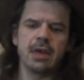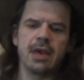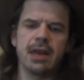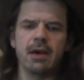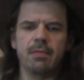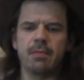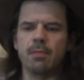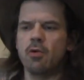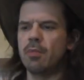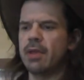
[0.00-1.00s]
Get out.
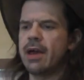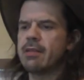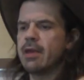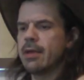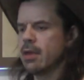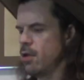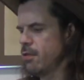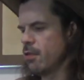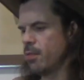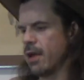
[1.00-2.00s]
More plastic.
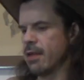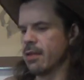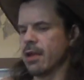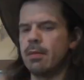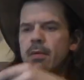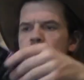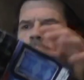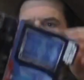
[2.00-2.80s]
Use of plastic.